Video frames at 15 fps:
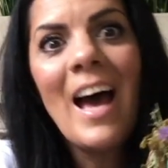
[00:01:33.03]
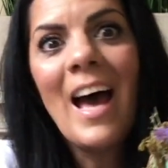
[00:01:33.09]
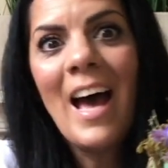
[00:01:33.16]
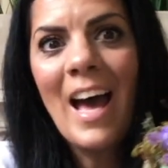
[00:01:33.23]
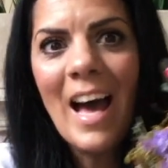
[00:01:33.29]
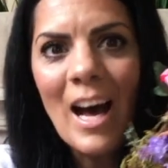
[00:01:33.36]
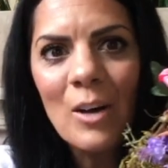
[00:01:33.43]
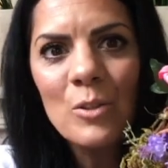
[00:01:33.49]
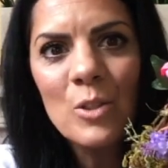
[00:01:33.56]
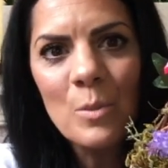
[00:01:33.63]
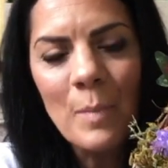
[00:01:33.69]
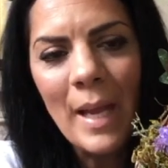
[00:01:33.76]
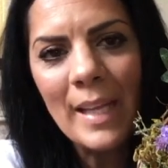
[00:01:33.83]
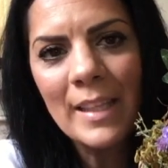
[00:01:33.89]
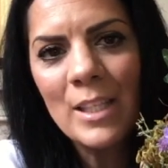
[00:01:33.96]
how to
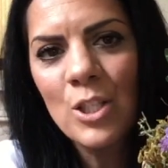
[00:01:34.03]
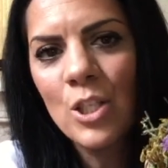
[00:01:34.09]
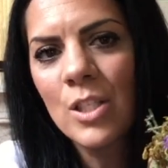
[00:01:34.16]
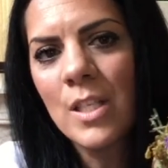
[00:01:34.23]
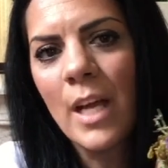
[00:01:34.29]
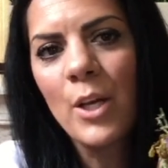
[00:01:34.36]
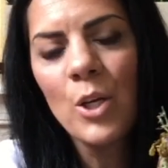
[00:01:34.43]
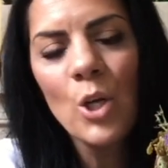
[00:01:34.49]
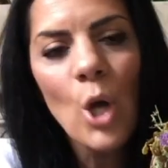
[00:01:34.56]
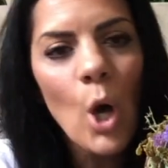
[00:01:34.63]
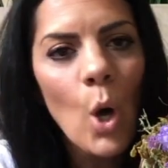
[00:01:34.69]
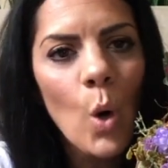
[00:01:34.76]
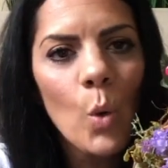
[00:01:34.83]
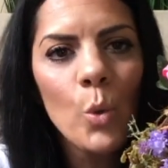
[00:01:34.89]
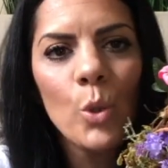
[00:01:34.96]
make this, because I
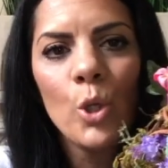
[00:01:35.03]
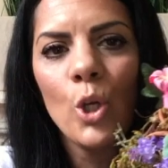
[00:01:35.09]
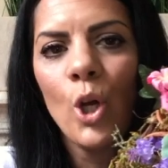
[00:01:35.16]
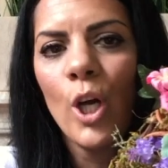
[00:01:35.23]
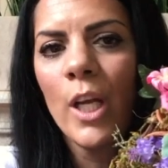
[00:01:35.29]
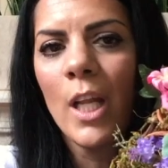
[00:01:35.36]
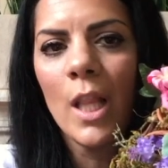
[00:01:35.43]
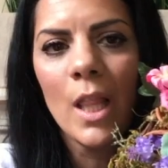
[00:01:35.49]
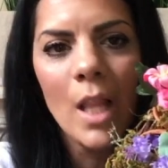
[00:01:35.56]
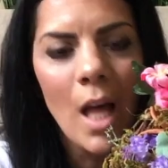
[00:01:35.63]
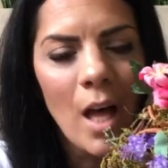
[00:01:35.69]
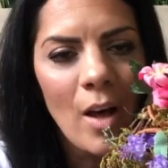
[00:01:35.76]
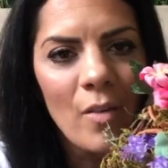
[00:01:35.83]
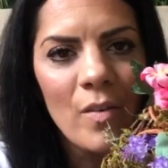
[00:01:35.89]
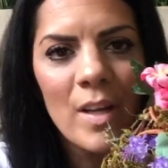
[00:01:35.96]
know you're gonna
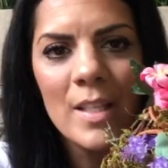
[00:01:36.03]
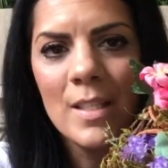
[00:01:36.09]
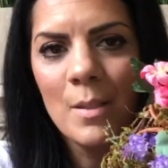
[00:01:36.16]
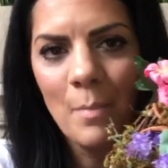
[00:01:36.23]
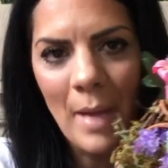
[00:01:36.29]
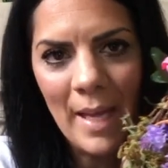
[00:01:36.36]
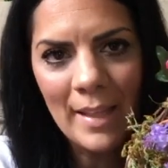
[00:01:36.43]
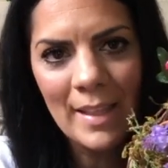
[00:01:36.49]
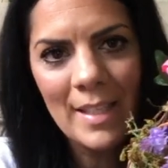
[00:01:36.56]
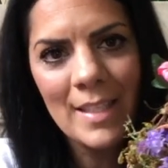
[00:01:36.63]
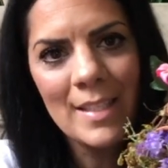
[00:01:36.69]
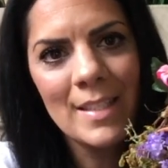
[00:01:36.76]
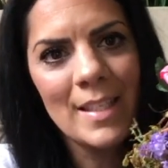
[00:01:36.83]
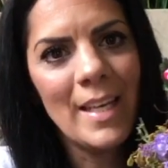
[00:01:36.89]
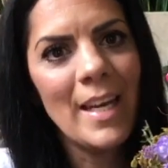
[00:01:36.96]
love to make
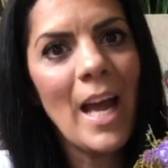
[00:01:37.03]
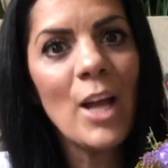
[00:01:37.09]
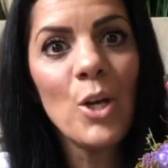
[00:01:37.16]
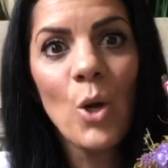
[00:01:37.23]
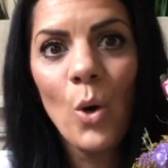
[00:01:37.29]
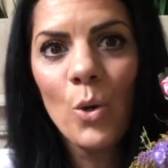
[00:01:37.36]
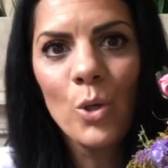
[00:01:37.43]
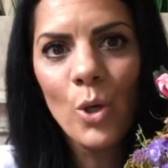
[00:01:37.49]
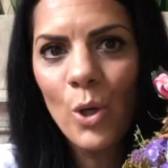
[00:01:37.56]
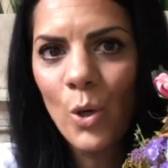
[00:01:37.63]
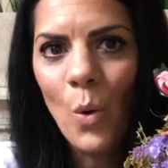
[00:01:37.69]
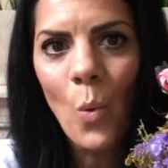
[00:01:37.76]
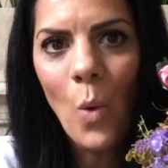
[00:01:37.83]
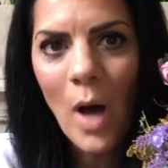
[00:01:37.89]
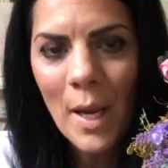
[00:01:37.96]
this, and I know you're
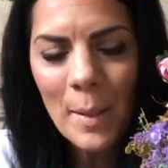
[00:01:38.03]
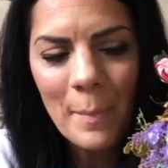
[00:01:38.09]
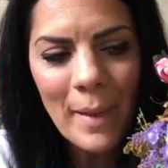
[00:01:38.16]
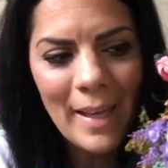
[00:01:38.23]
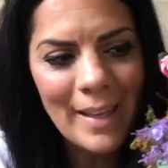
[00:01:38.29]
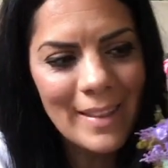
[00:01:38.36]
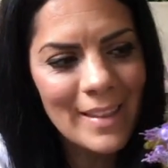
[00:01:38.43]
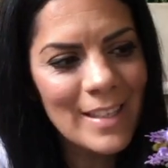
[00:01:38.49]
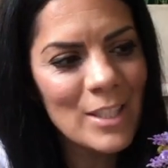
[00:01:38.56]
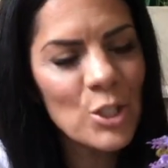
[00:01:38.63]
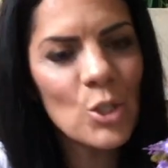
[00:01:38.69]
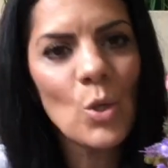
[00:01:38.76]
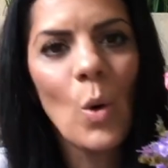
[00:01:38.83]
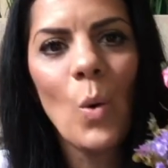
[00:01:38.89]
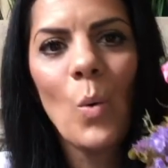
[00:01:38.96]
gonna want to make
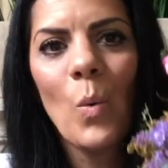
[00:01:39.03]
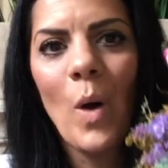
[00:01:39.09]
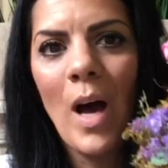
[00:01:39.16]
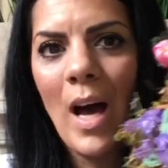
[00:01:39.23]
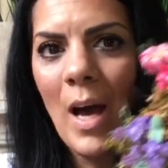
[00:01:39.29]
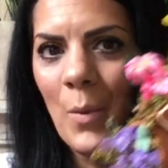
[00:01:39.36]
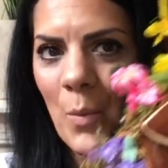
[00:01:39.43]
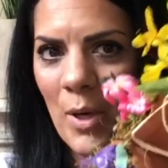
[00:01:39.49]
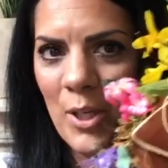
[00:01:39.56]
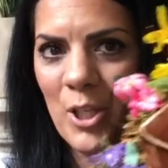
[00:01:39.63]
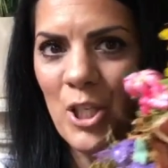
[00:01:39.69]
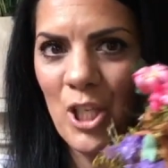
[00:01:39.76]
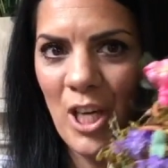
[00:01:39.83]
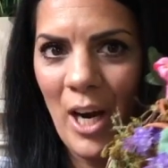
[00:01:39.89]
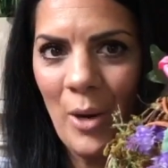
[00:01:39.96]
this, so I want
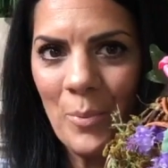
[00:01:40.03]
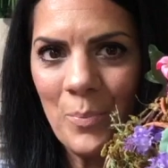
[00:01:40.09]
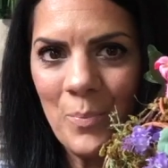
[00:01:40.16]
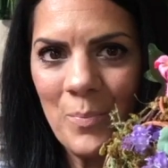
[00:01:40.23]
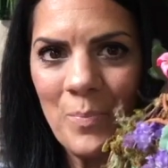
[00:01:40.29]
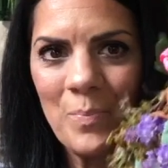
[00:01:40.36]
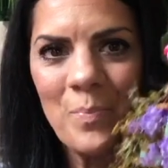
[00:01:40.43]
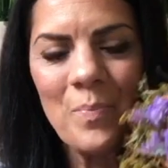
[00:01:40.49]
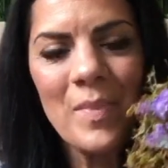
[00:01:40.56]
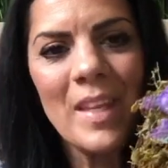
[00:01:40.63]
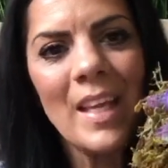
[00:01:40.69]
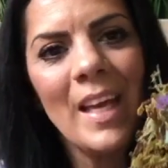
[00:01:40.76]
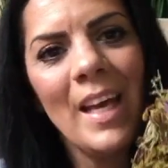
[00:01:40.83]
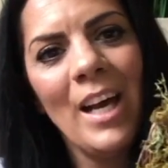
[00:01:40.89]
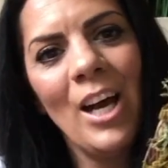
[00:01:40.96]
to share.
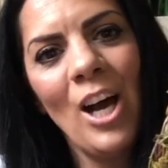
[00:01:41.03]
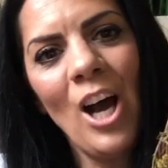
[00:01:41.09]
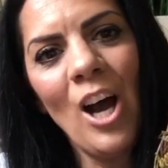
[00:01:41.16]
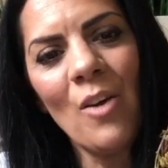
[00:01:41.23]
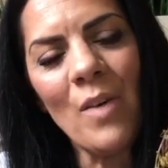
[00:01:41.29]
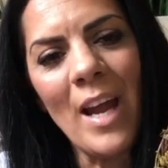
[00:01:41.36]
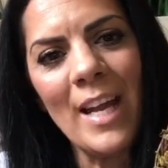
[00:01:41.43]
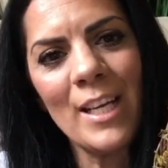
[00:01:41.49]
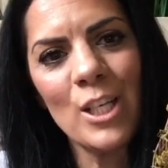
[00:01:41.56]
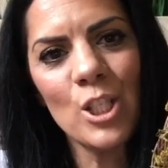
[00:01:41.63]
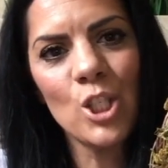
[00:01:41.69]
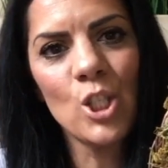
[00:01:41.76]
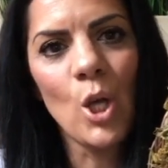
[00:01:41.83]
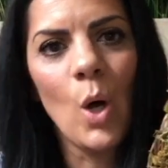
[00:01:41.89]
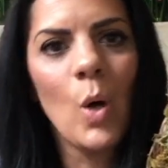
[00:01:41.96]
All right,
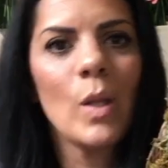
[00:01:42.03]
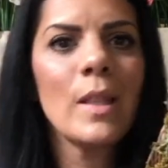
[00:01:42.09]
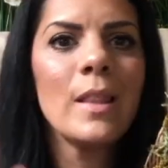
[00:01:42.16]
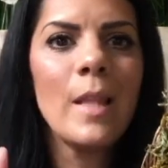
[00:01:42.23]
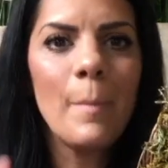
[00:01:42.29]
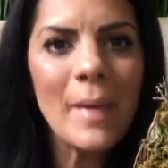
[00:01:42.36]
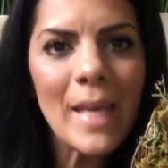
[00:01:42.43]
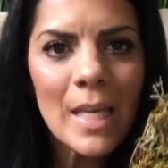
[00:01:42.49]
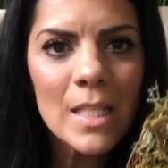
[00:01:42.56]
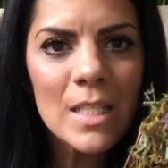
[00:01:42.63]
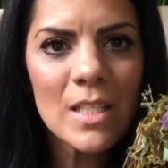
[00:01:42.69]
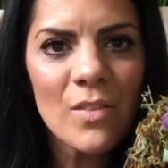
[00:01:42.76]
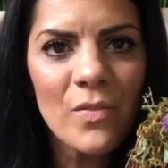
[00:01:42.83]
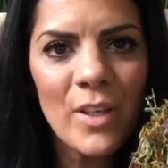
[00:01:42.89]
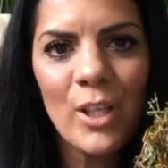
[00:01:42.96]
so let me get
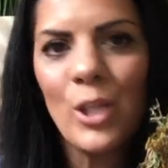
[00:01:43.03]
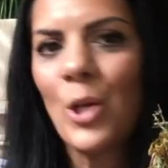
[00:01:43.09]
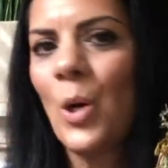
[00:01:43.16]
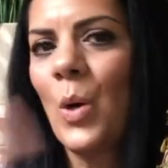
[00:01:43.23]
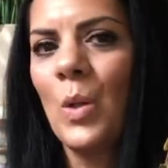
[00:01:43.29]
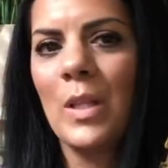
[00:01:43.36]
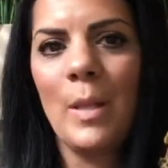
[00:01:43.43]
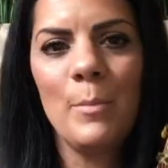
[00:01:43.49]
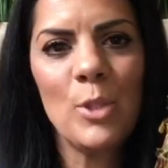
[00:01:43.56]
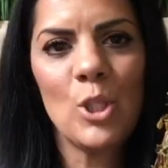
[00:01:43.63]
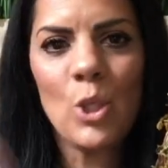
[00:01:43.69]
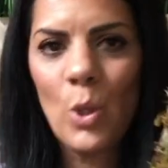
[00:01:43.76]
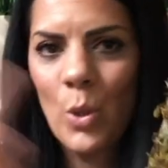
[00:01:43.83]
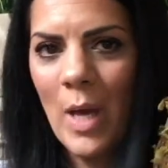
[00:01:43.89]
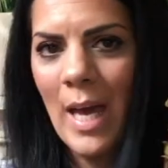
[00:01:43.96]
into the video. Let me
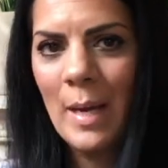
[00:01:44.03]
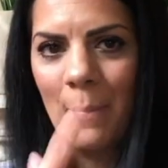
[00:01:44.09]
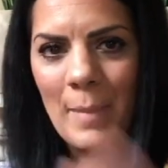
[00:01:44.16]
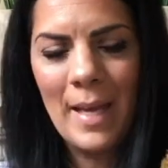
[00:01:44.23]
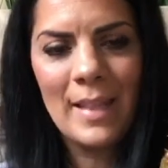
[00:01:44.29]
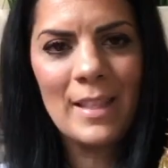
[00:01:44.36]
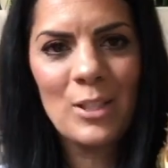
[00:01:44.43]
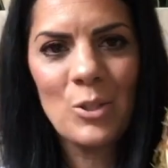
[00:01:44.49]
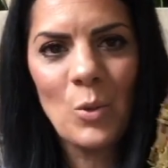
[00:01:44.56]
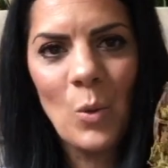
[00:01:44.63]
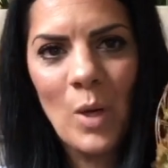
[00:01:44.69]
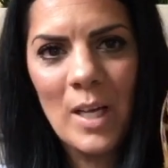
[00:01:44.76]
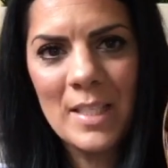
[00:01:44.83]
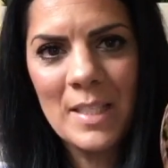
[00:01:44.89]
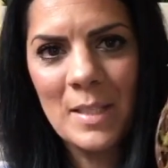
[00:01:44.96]
show you how to make this
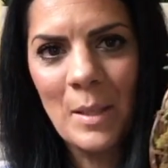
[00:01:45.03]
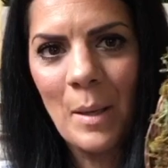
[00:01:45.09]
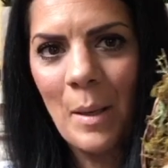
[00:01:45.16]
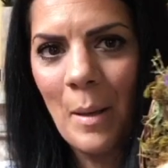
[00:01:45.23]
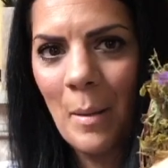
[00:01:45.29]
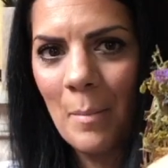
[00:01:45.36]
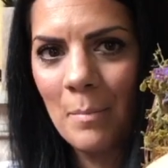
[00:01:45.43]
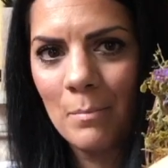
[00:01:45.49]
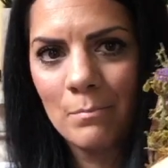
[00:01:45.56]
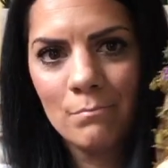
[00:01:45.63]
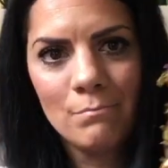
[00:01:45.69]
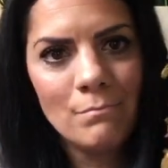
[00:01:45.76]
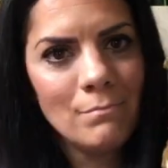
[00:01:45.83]
awesome